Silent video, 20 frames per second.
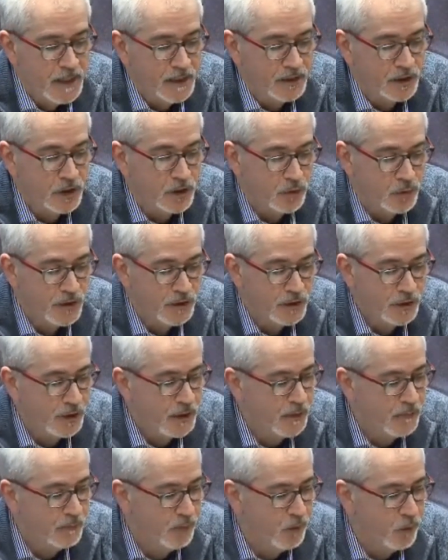it's
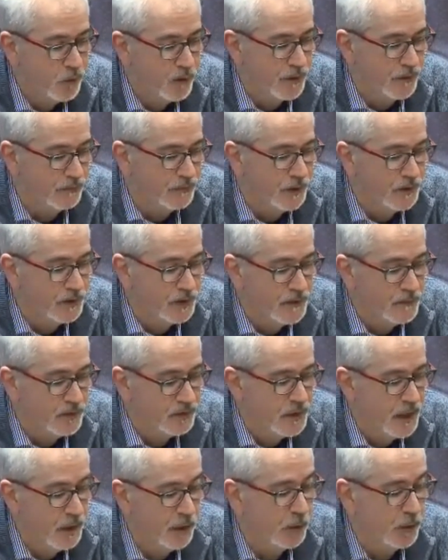increasingly important that
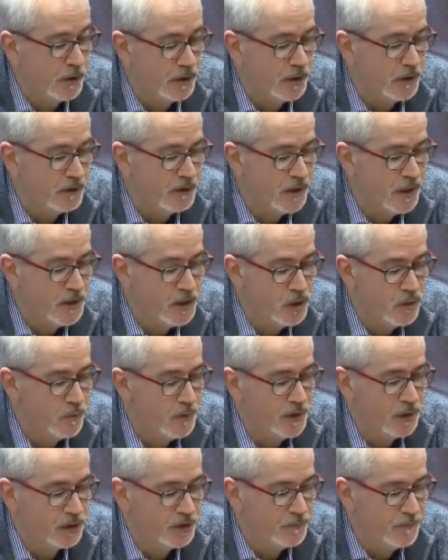DEMIS not only continue
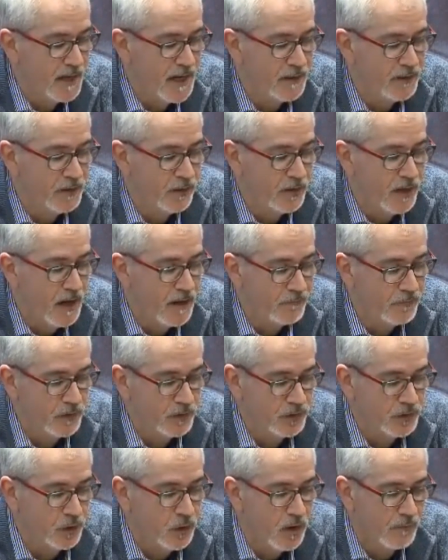but expand their
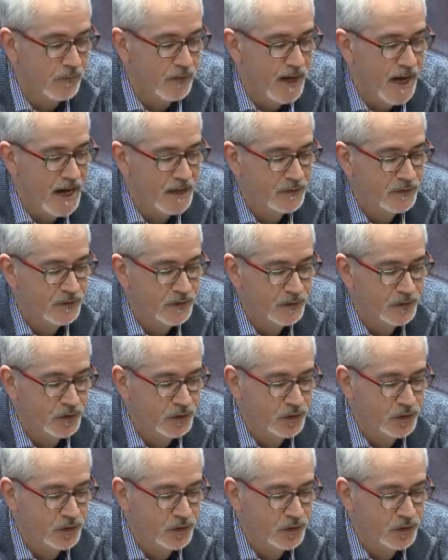efforts to offer access